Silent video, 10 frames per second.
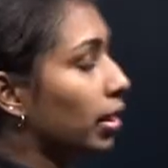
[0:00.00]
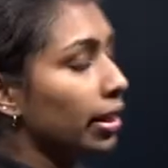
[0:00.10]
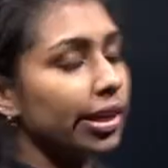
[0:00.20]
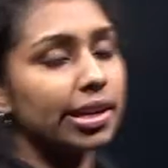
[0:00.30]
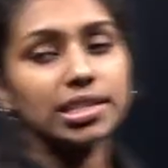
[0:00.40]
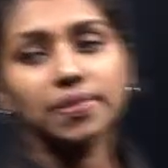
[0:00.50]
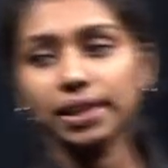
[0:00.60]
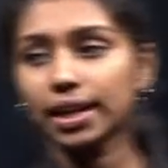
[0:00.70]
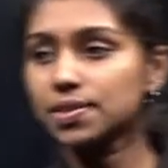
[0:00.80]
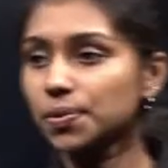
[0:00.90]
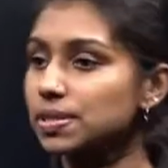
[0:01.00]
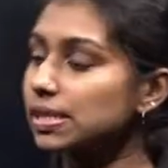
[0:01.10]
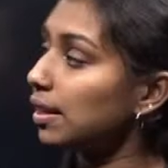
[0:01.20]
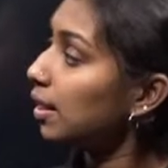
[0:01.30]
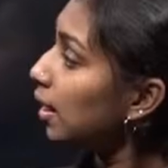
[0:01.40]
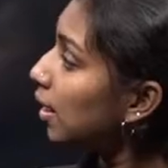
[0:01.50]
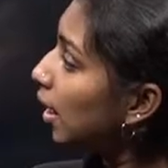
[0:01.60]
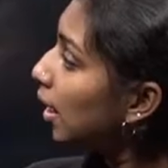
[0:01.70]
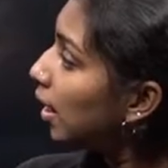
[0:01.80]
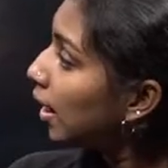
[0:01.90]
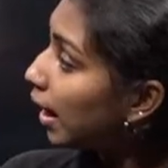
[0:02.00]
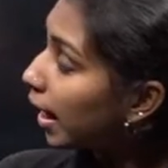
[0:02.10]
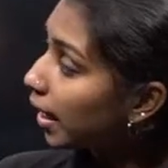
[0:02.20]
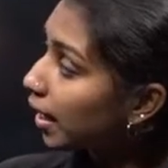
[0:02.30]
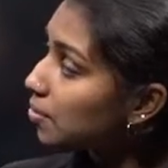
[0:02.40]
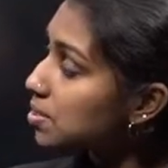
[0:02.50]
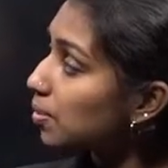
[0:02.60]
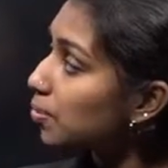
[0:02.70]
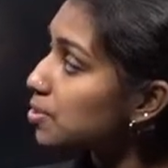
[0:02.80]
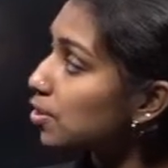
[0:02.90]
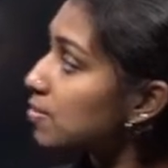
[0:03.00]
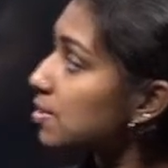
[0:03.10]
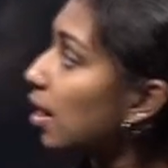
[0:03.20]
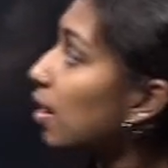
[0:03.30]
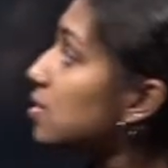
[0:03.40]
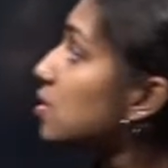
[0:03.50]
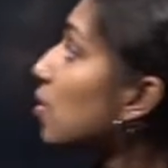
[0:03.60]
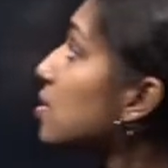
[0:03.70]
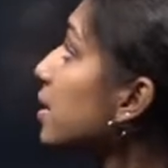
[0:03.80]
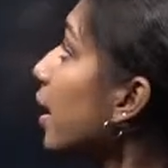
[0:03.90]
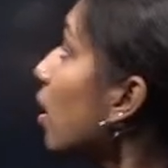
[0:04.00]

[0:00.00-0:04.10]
Here is the next question. An aqueous solution of salt shows an